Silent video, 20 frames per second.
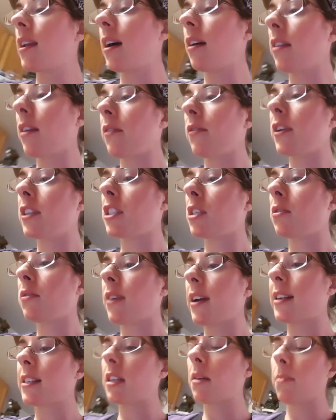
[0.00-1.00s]
Now the original
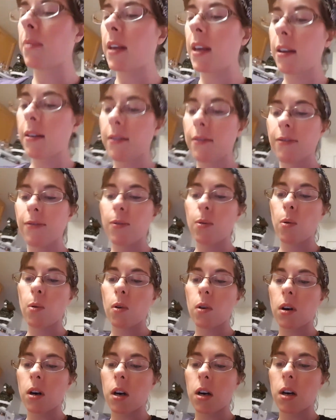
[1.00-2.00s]
recipe
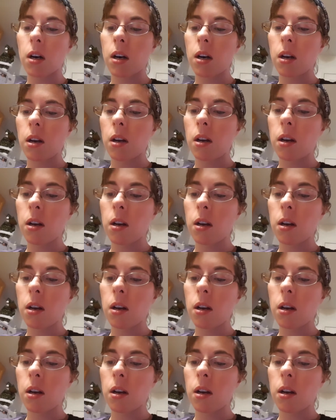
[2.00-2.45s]
for